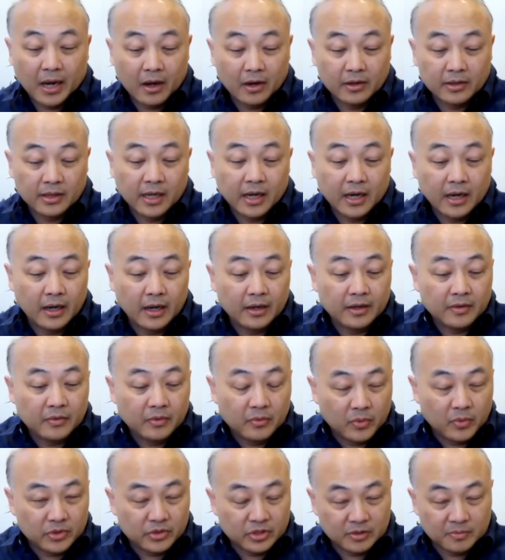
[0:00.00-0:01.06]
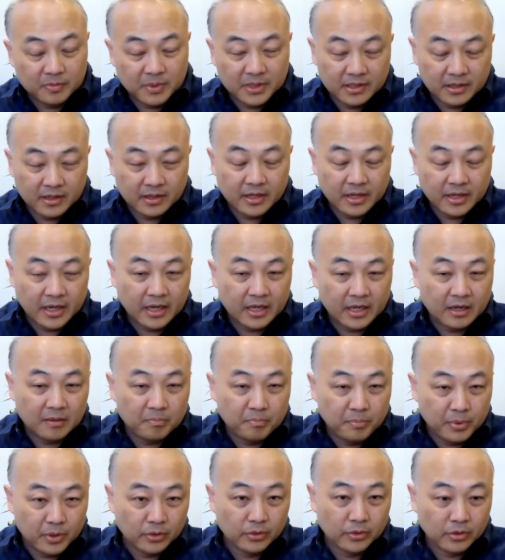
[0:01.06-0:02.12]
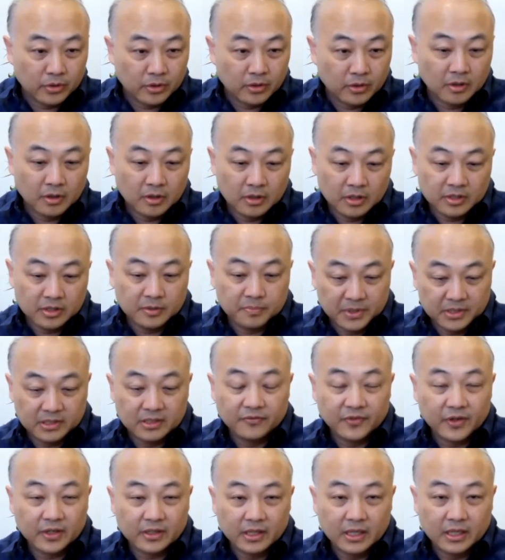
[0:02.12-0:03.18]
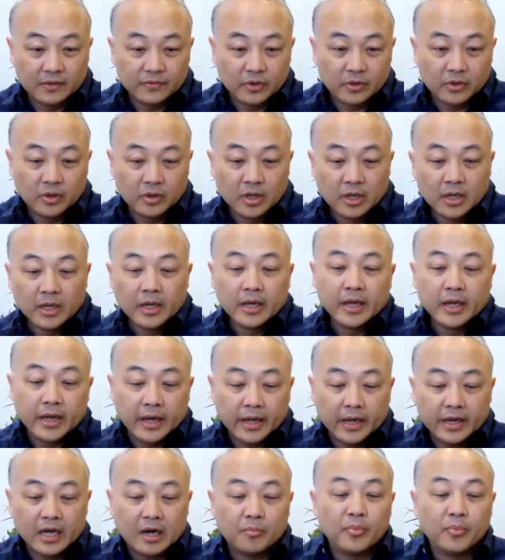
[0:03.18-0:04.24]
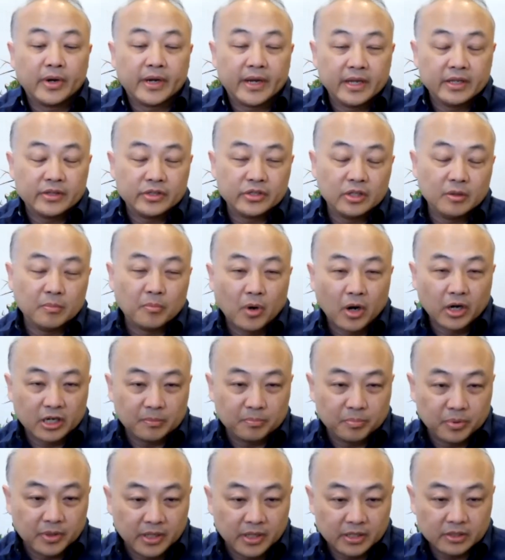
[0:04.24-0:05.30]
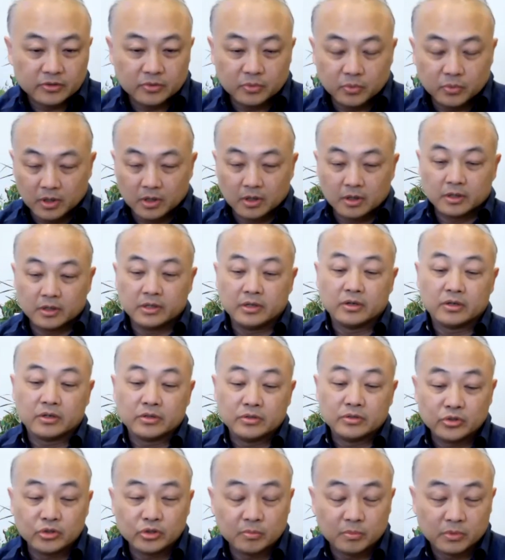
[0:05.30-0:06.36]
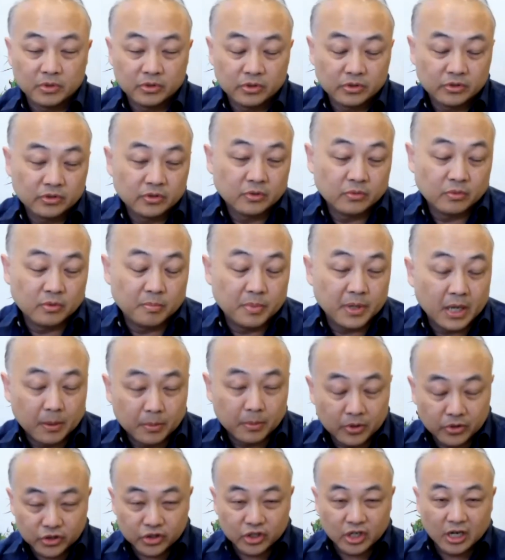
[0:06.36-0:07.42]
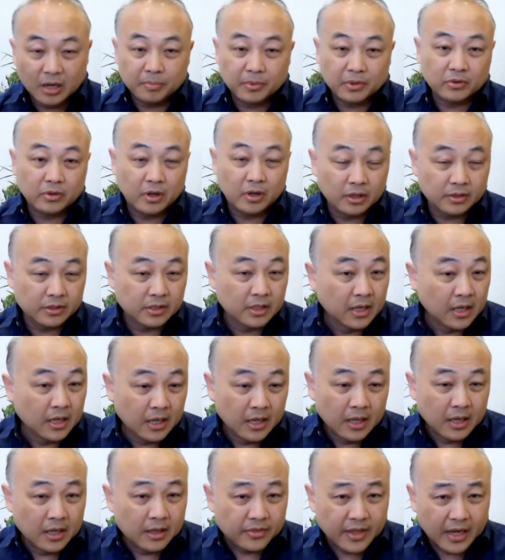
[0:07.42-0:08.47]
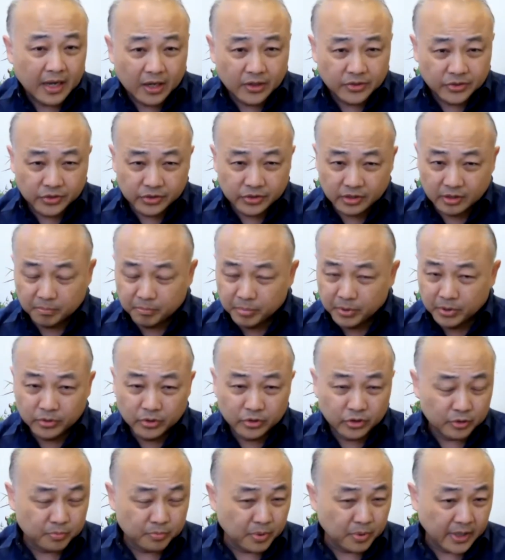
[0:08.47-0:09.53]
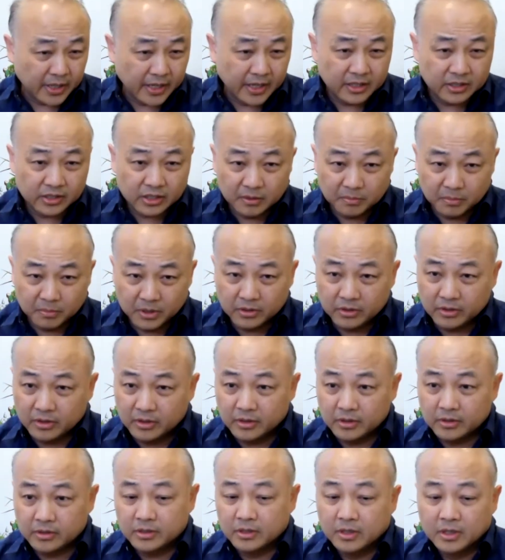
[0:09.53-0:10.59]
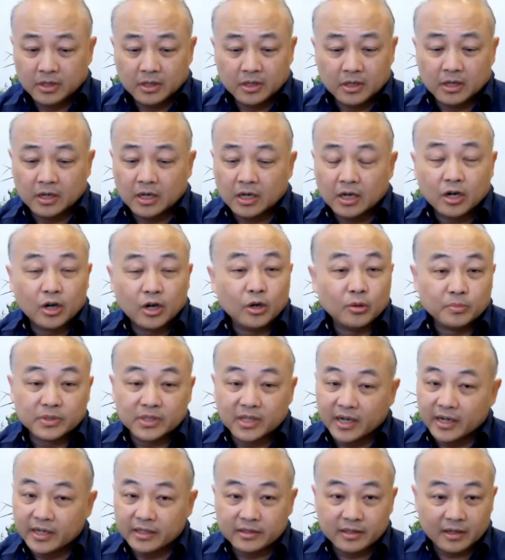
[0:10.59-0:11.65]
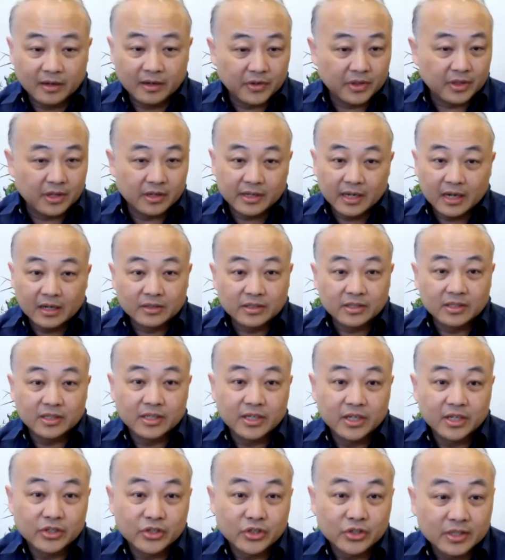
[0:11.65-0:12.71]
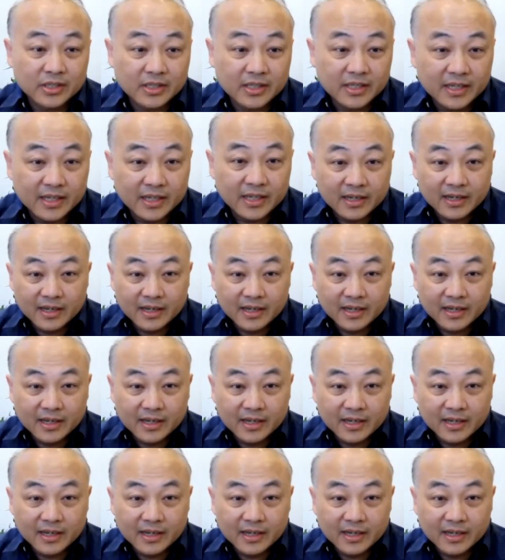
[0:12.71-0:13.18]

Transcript: online, which has been done at a builder specific level, and now bring it to the marketplace where consumers will be able to shop across thousands of builders, plans, communities, home sites, everything down to the kitchen sink,